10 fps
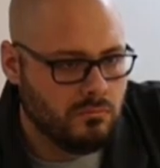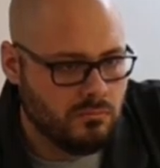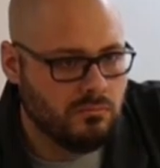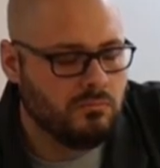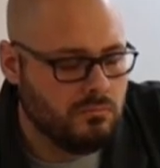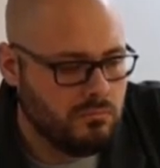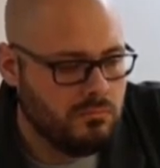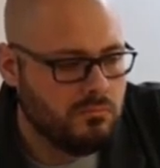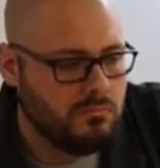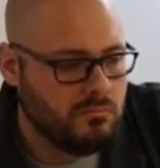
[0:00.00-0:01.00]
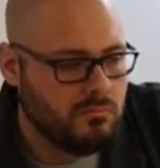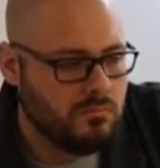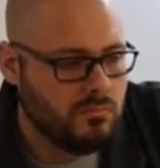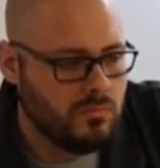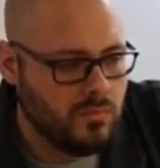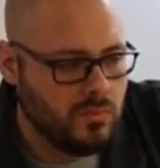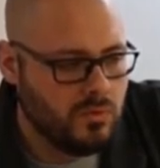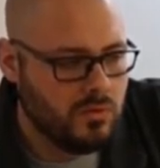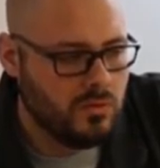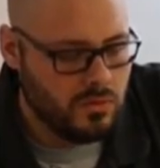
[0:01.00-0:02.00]
of time mm-hmm. before Tennessee
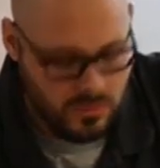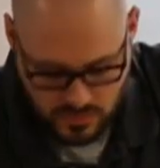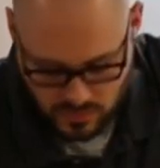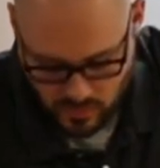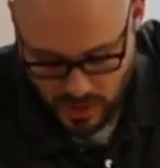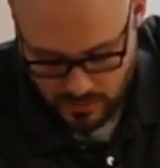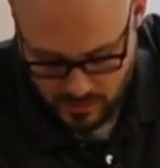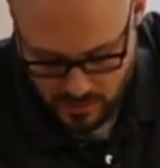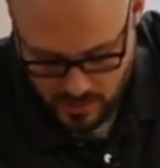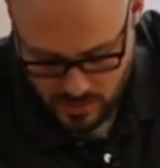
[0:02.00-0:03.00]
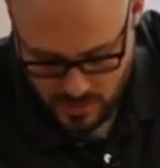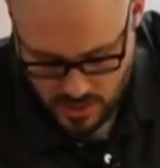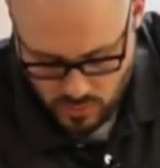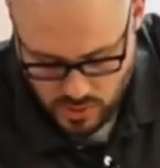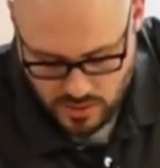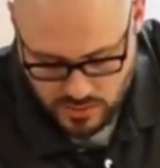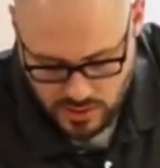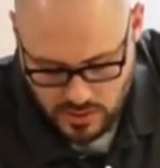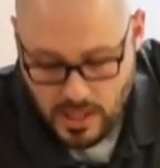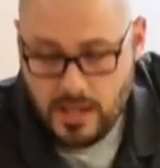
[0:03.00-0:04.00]
repents. Right. So well,
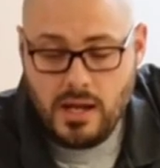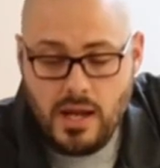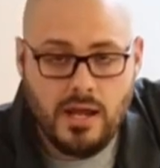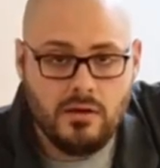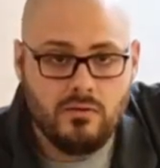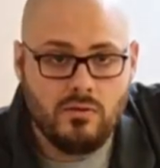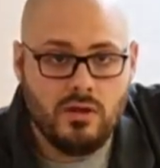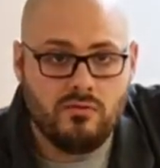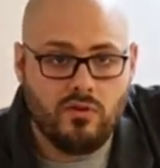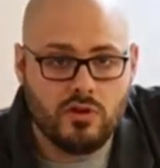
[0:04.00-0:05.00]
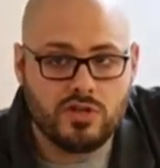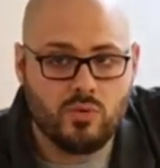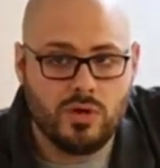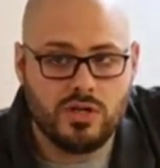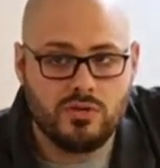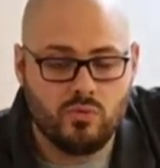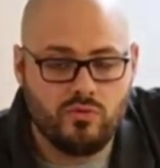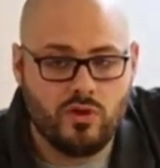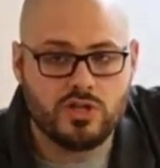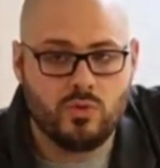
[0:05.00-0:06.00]
you, and and and verse twenty,
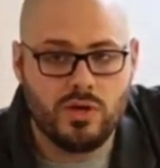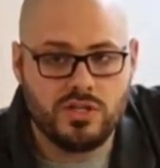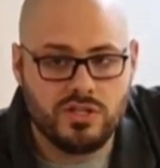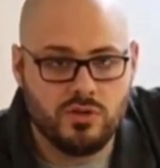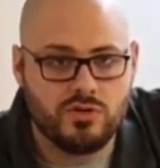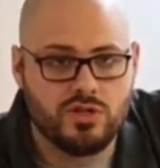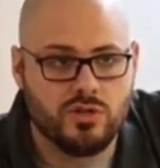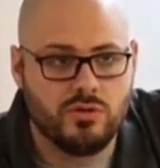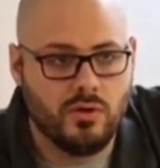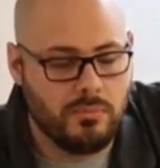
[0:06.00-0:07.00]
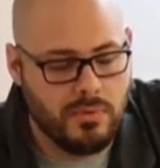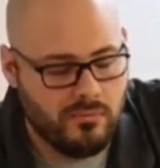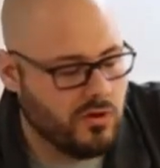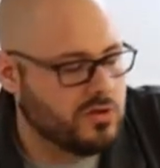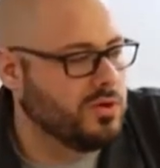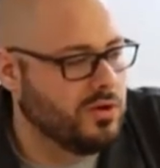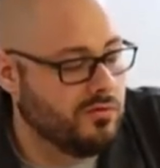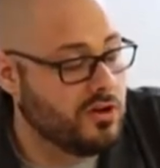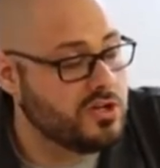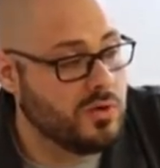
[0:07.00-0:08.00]
verse twenty-two should. I mean, verse twenty-two,
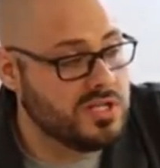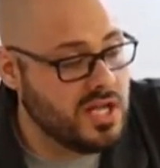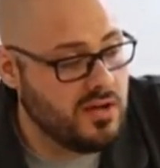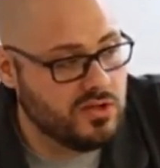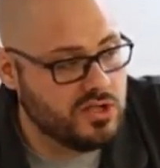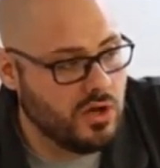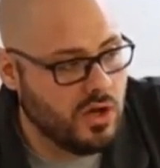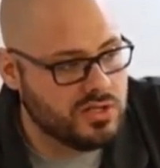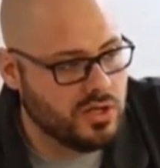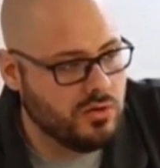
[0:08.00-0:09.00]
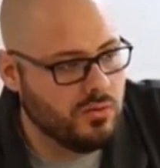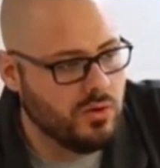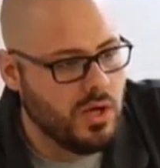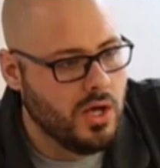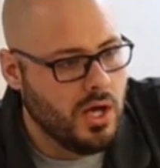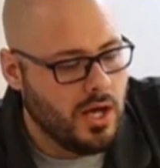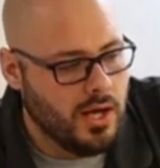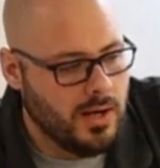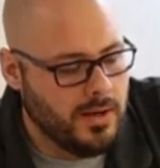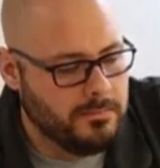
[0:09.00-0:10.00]
verse twenty-seven should also.
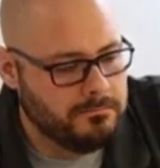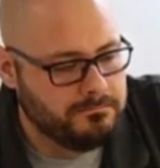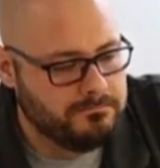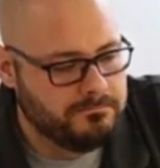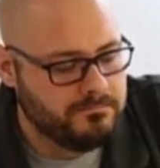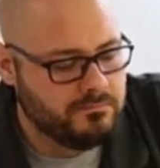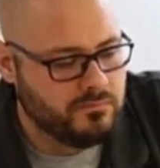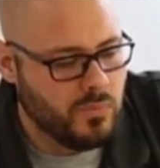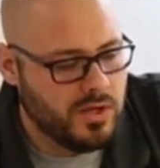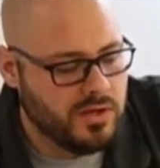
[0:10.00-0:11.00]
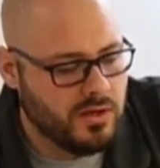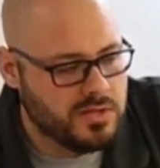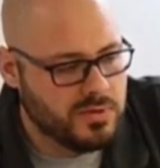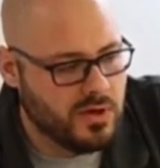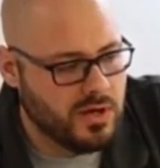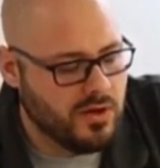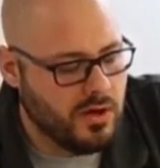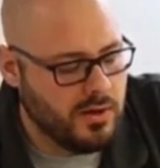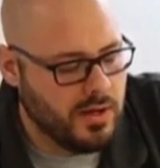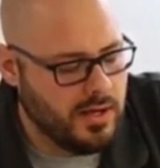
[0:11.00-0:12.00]
Um, well, I done lost my train of
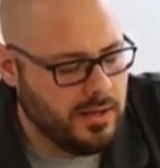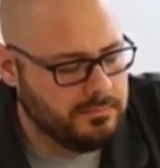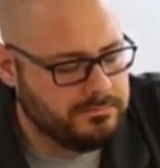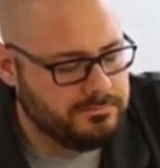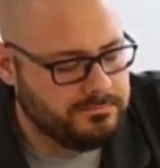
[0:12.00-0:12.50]
thought. Um,